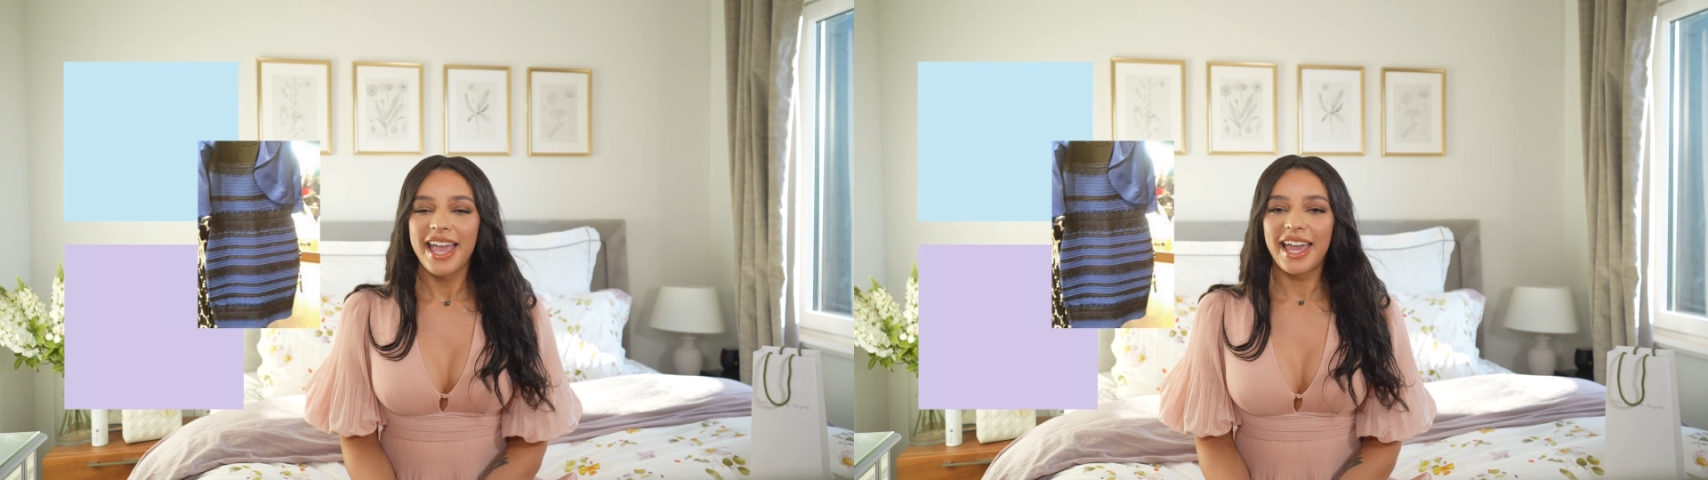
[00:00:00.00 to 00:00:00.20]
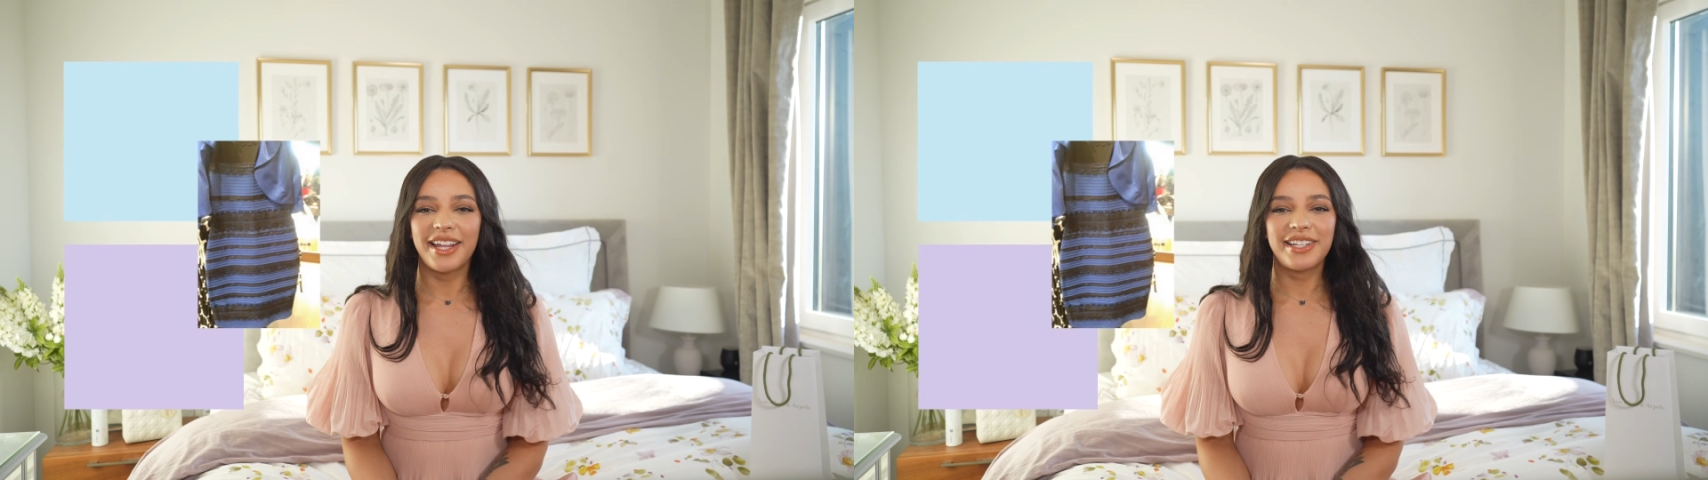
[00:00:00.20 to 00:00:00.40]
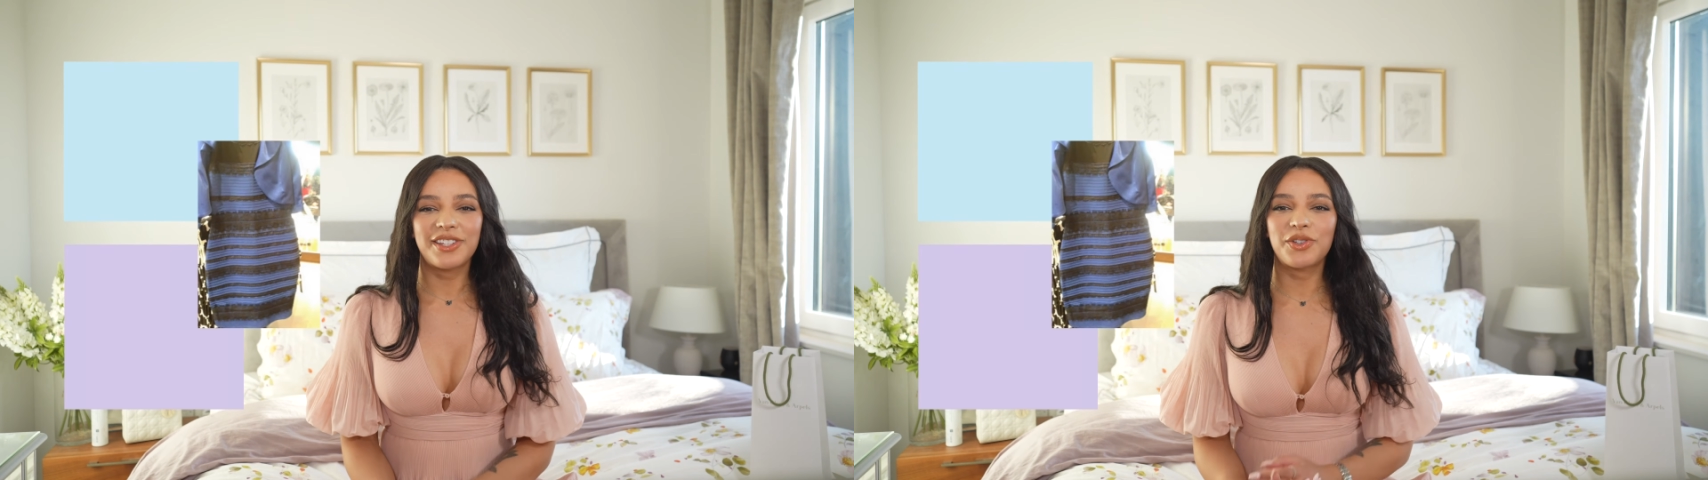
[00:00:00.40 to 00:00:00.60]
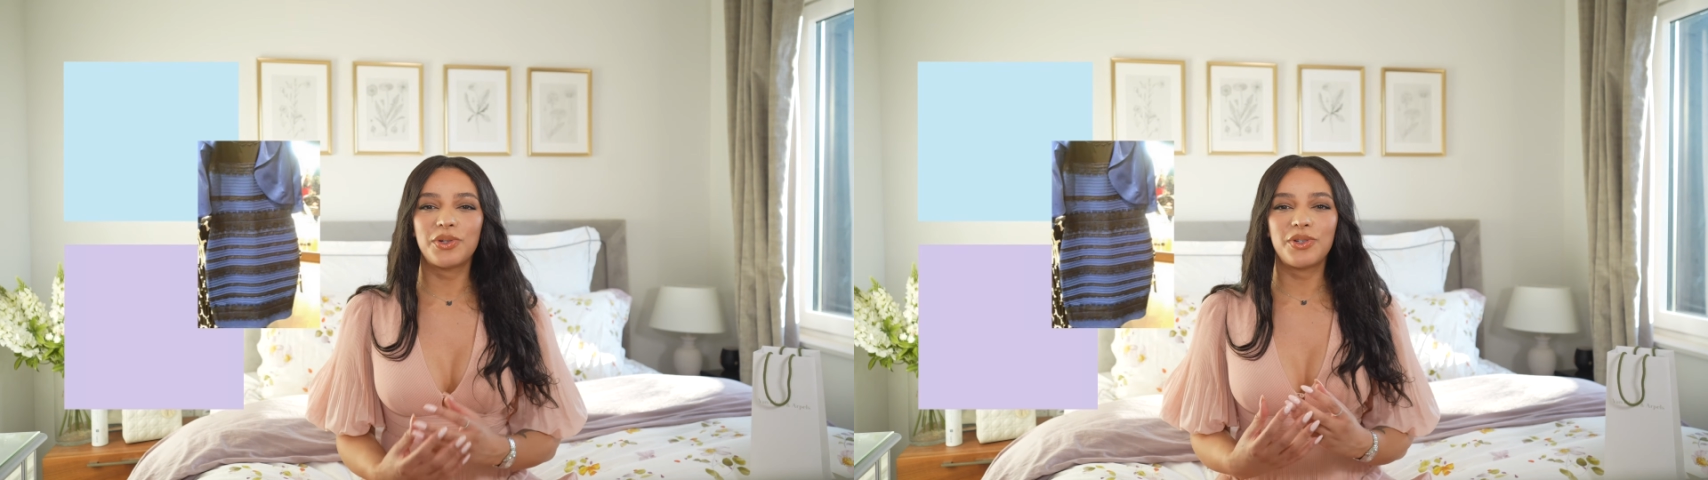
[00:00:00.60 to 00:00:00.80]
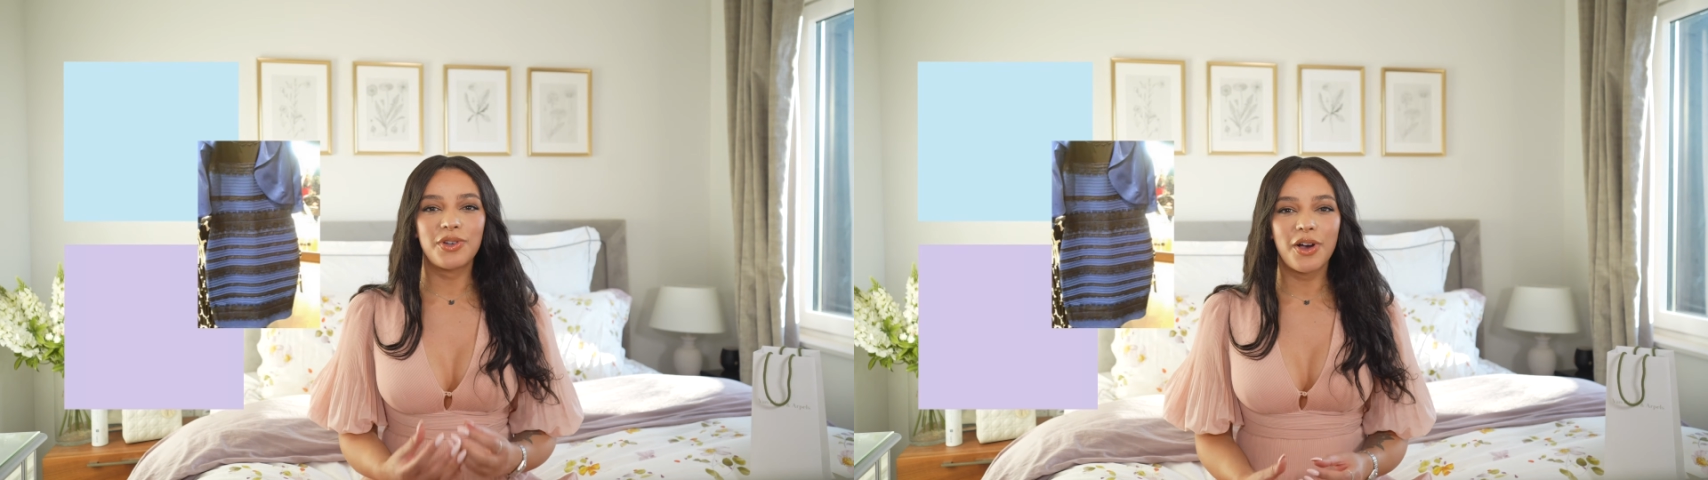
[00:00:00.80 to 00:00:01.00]
and I just
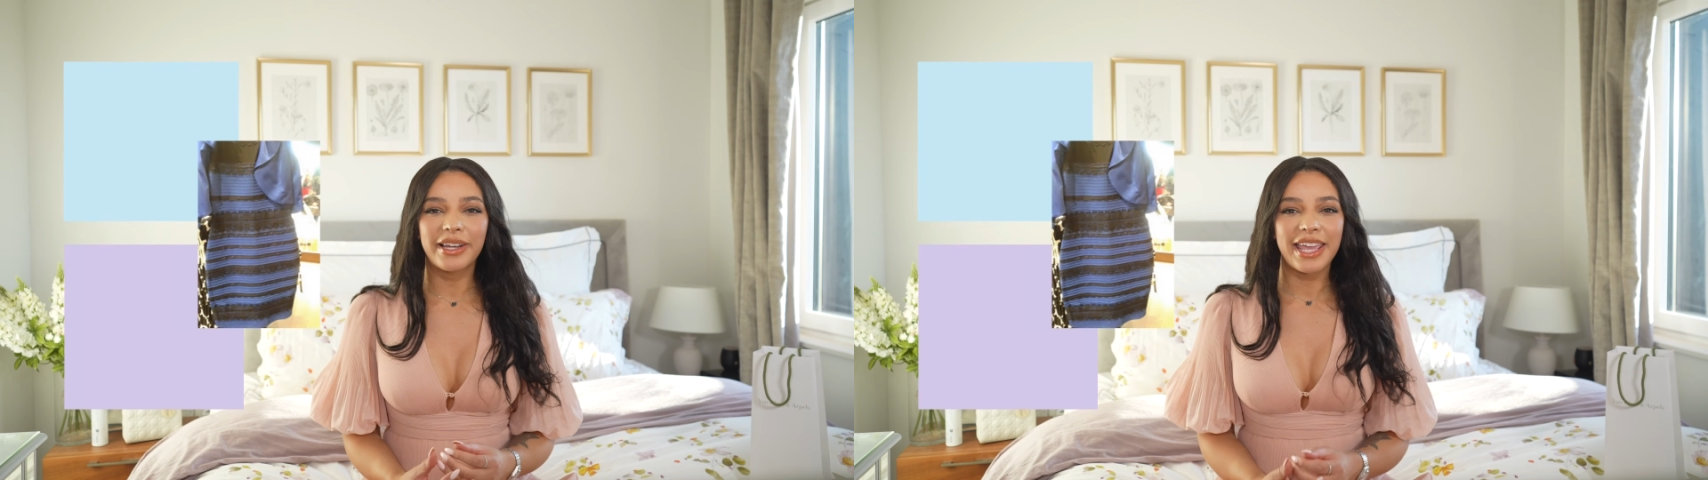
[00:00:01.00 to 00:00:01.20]
could not